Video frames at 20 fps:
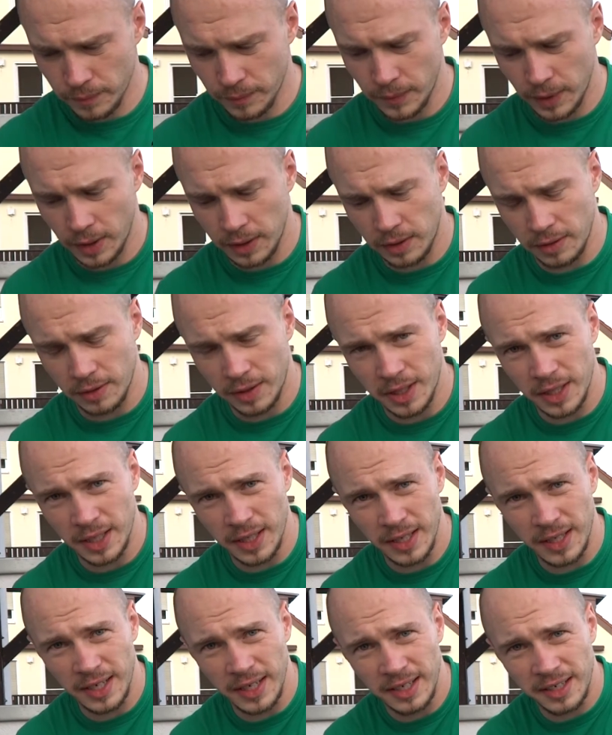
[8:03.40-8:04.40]
as you see,
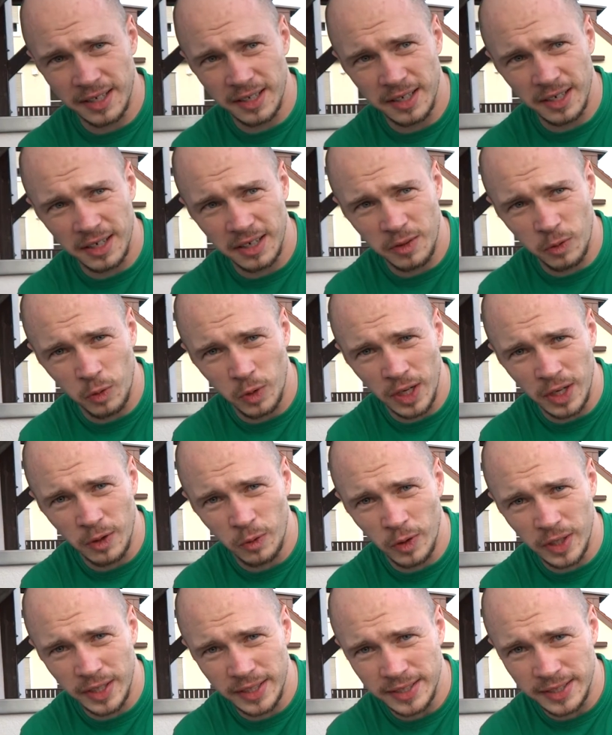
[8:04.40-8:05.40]
it's really,
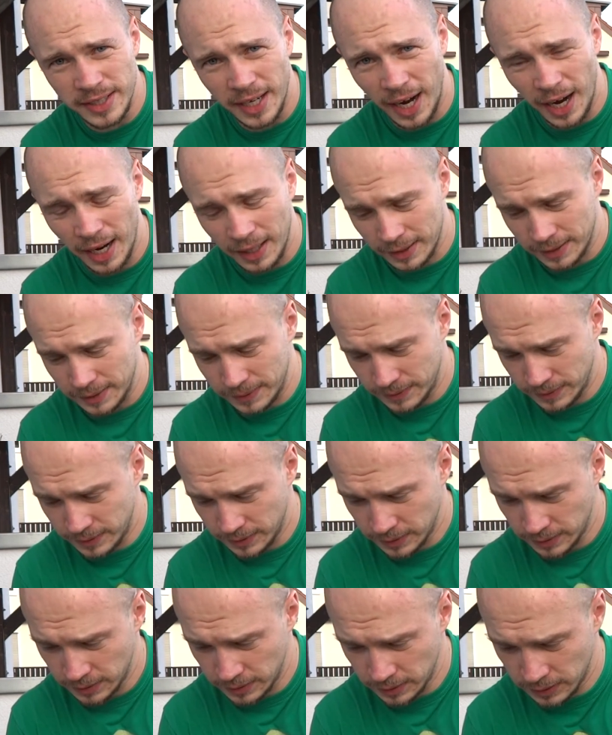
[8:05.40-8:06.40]
really dark.
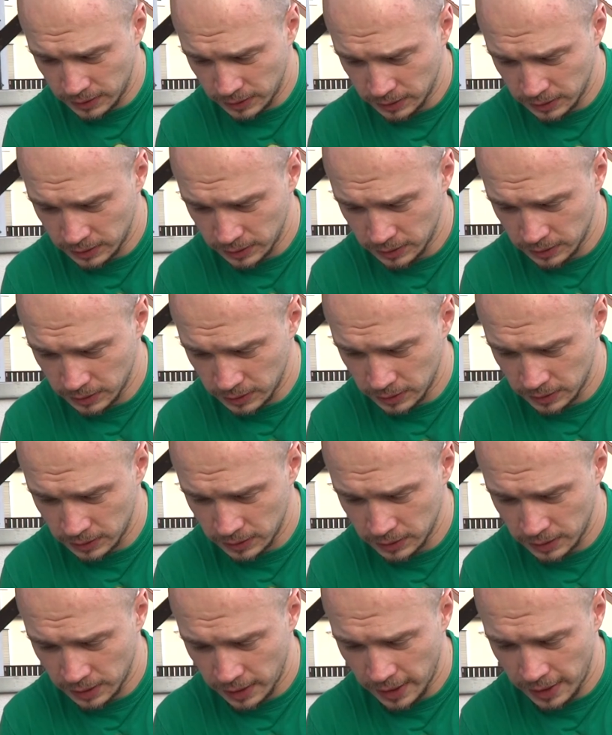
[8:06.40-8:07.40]

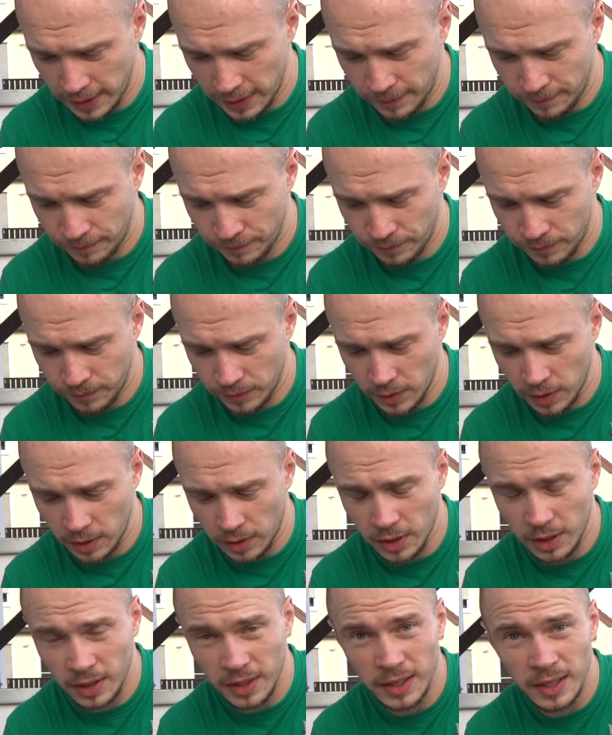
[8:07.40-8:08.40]
There, that's
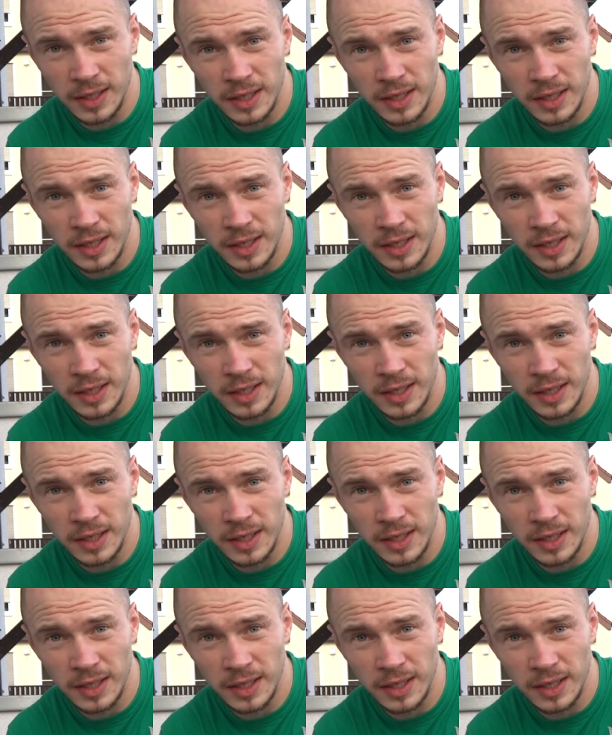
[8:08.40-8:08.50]
it.